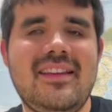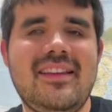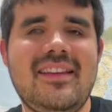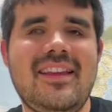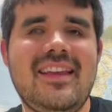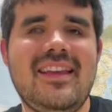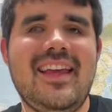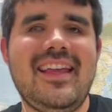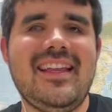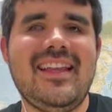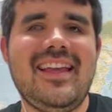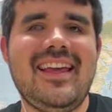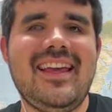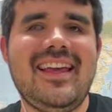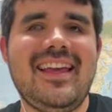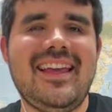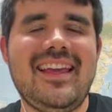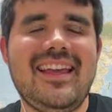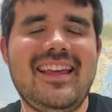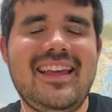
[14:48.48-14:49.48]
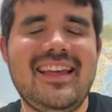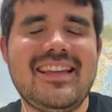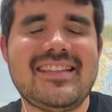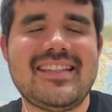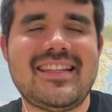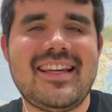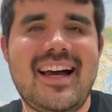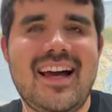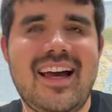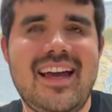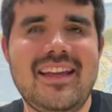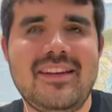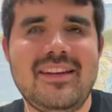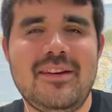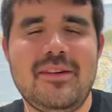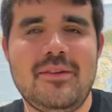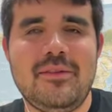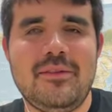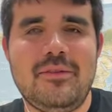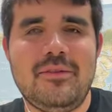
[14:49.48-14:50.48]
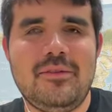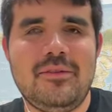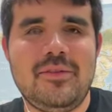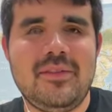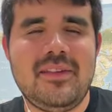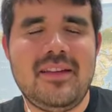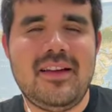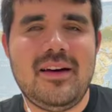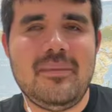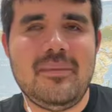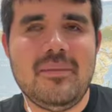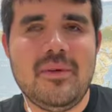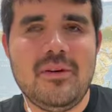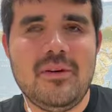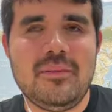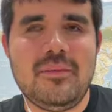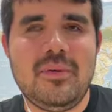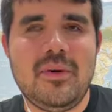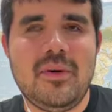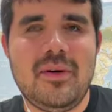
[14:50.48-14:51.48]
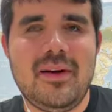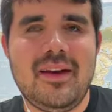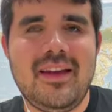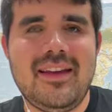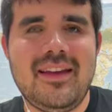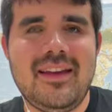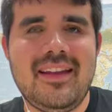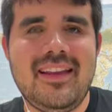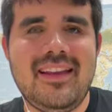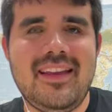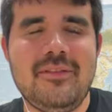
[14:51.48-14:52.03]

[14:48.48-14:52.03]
It's kind of a moot point.